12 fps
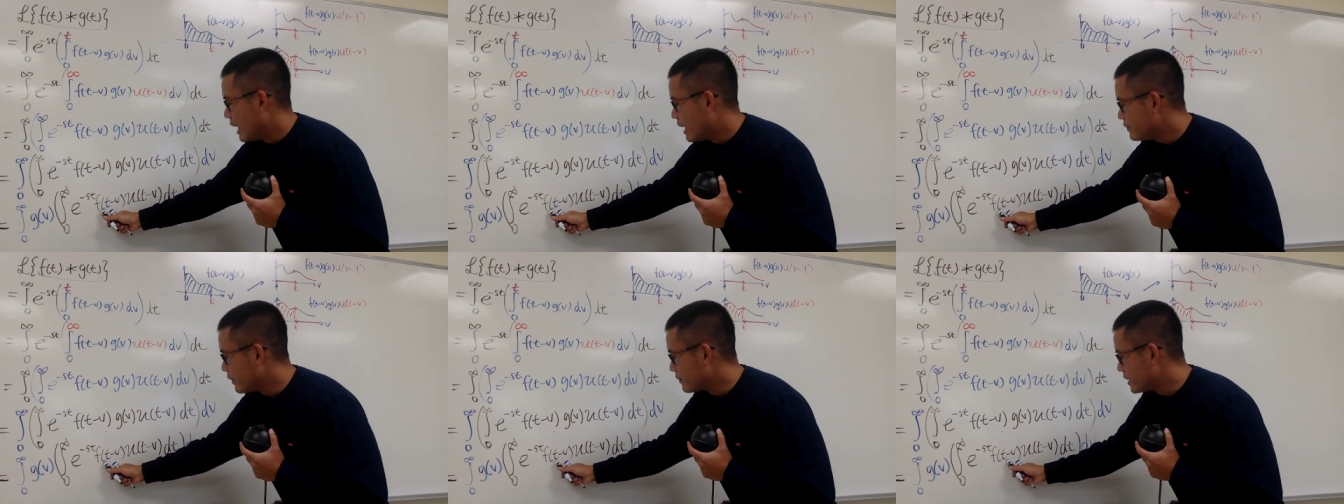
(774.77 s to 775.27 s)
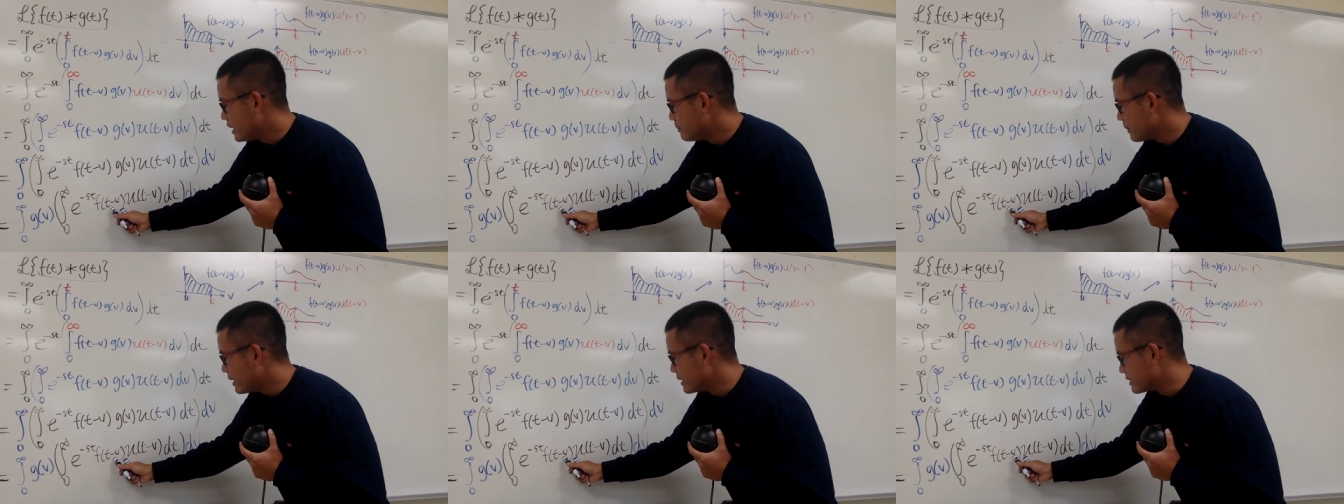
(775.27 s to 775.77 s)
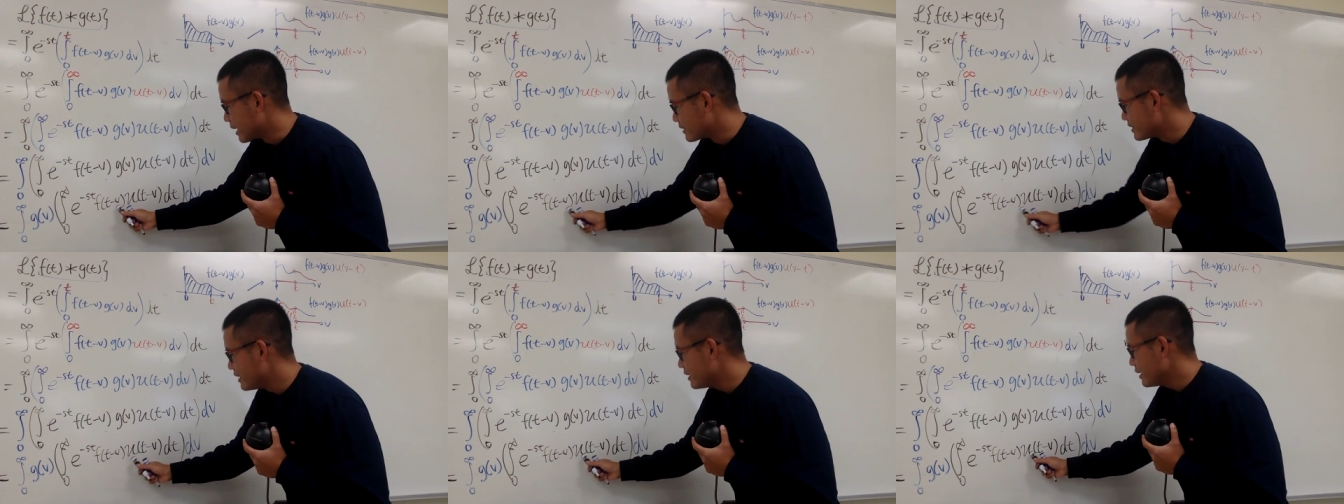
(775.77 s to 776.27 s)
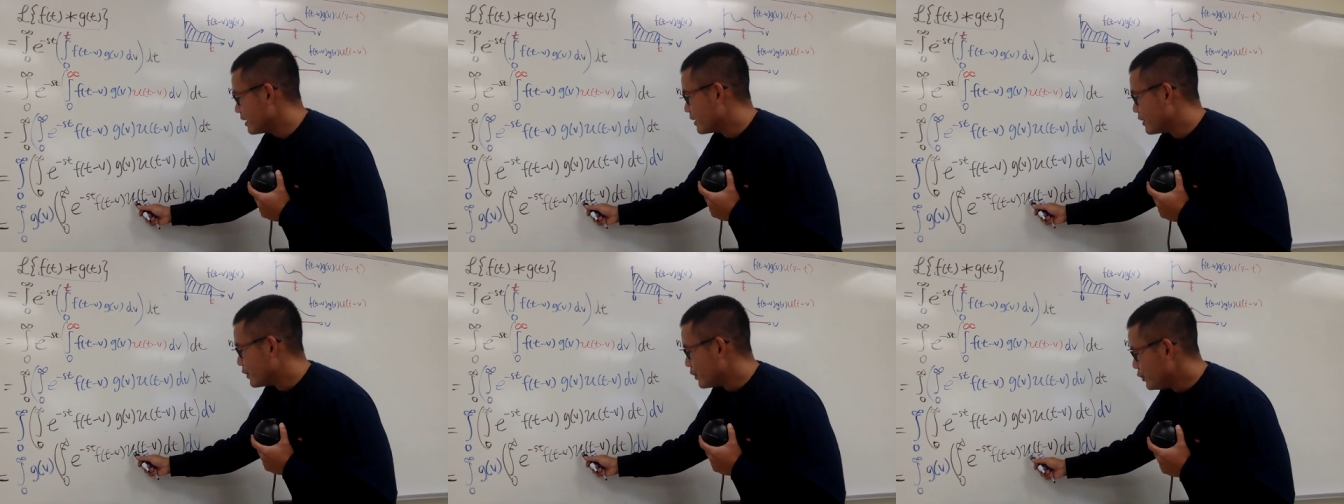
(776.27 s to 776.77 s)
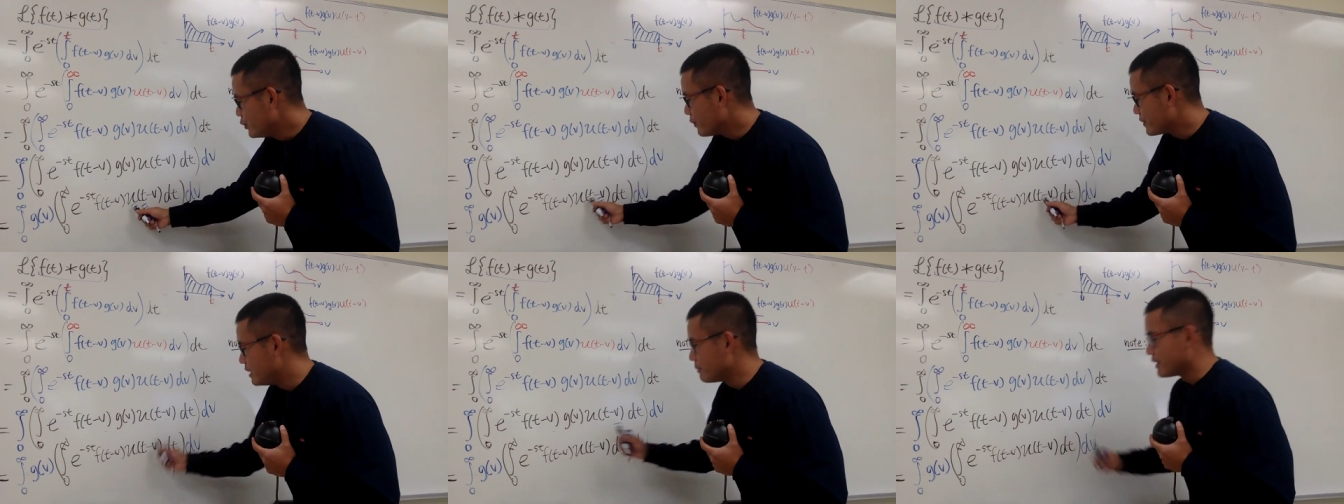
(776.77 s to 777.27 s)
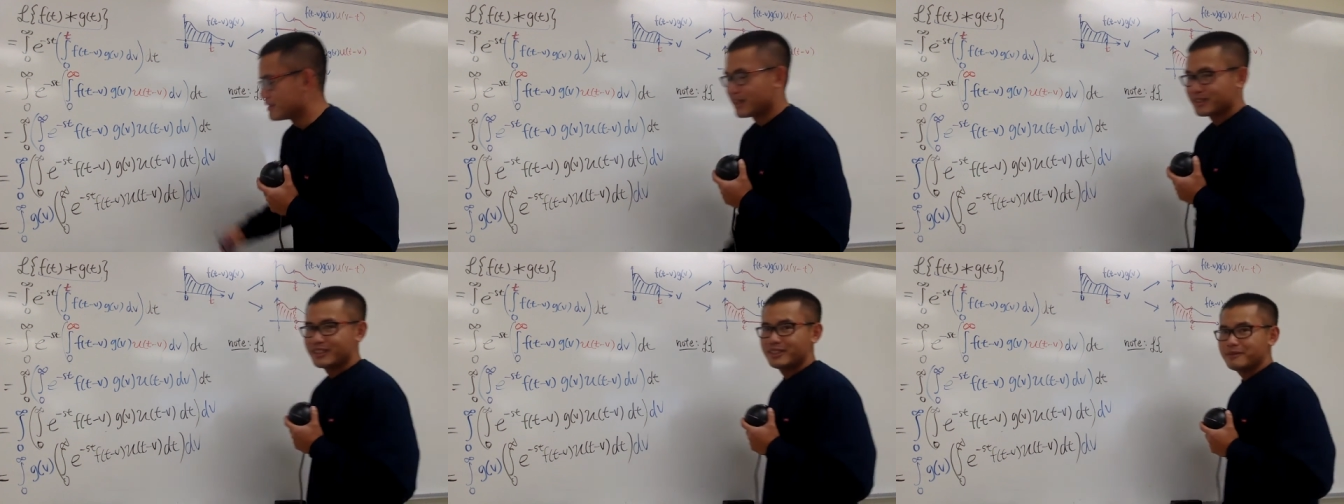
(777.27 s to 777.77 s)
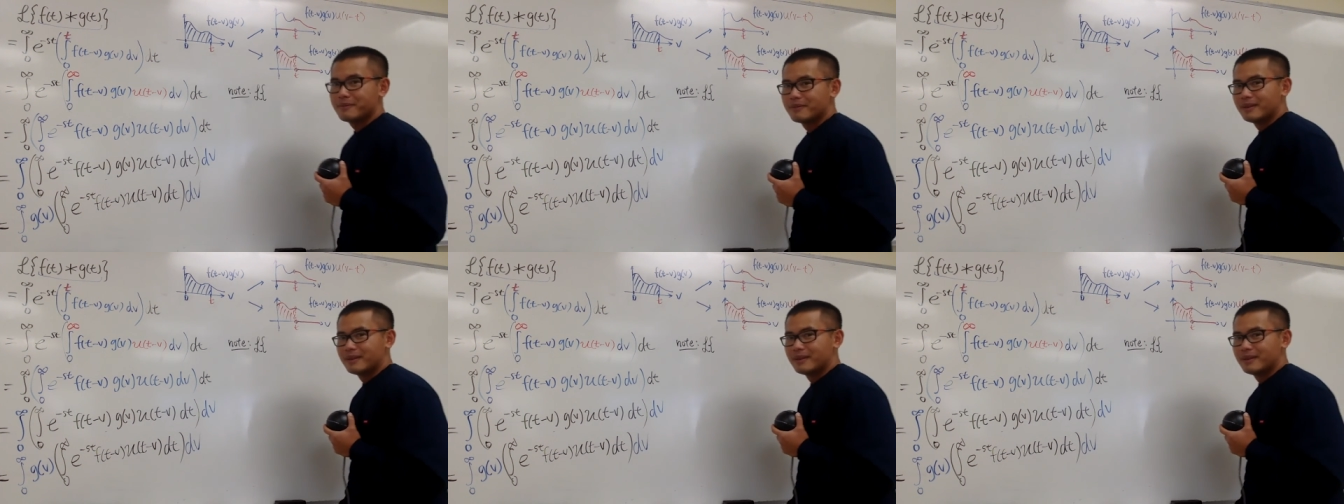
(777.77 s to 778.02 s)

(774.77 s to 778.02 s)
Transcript: f of t minus something, u of t minus something,